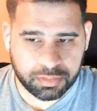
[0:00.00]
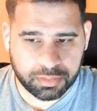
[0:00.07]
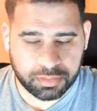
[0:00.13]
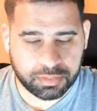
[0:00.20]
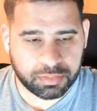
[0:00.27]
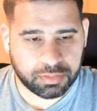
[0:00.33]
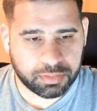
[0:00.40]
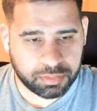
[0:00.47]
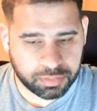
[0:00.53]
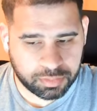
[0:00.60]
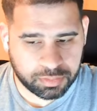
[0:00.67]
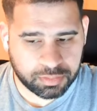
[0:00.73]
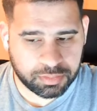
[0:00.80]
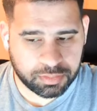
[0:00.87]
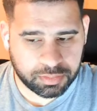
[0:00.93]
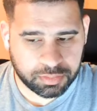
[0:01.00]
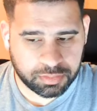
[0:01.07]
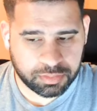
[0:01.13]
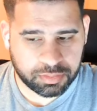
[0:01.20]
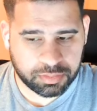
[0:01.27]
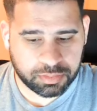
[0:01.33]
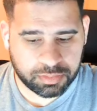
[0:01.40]

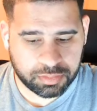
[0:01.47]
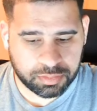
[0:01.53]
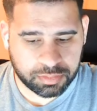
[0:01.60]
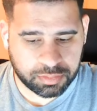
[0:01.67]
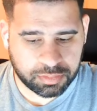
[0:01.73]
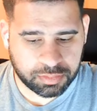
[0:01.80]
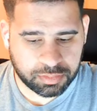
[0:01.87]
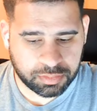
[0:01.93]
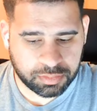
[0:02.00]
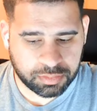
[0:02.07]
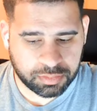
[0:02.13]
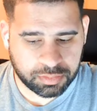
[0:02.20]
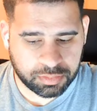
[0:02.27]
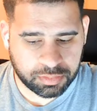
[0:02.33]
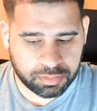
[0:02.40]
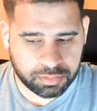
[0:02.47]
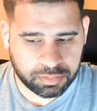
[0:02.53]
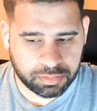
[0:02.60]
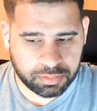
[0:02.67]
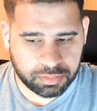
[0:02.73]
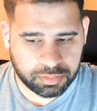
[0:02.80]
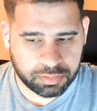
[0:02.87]

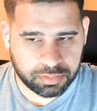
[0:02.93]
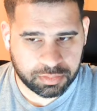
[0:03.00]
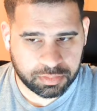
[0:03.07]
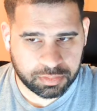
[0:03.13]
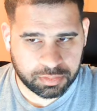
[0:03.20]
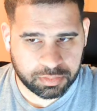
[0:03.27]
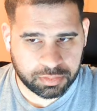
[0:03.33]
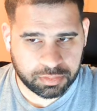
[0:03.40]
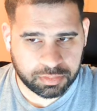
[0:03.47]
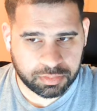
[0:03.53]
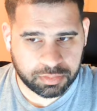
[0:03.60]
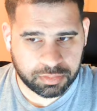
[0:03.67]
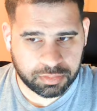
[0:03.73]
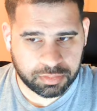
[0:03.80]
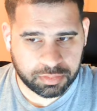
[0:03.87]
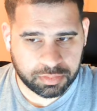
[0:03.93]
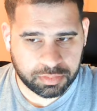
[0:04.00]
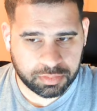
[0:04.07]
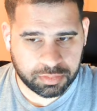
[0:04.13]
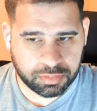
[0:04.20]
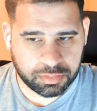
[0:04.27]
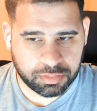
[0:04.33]

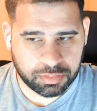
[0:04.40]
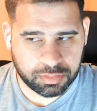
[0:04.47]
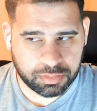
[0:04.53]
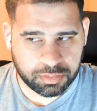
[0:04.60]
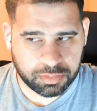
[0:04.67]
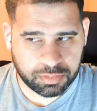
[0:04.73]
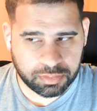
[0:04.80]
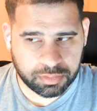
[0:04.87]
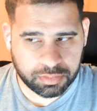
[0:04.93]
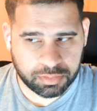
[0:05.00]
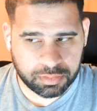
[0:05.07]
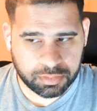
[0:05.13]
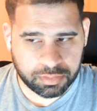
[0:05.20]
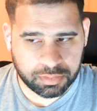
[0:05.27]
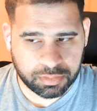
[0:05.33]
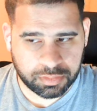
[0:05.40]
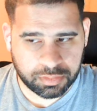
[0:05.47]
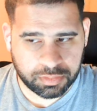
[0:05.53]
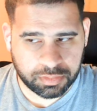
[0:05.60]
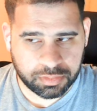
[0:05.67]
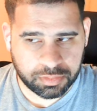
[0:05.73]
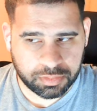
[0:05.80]

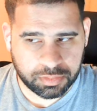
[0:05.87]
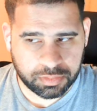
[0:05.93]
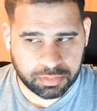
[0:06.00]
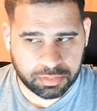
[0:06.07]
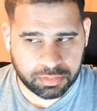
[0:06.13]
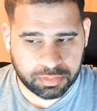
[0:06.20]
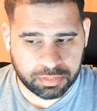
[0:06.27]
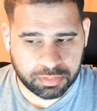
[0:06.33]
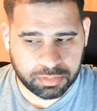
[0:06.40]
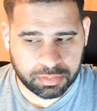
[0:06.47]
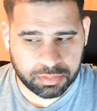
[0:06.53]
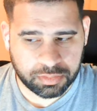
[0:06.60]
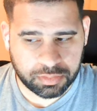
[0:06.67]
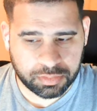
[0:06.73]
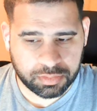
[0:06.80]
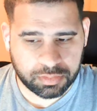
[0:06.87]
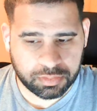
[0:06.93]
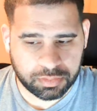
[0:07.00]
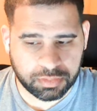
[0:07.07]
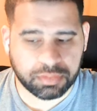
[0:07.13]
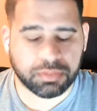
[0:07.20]
[no speech]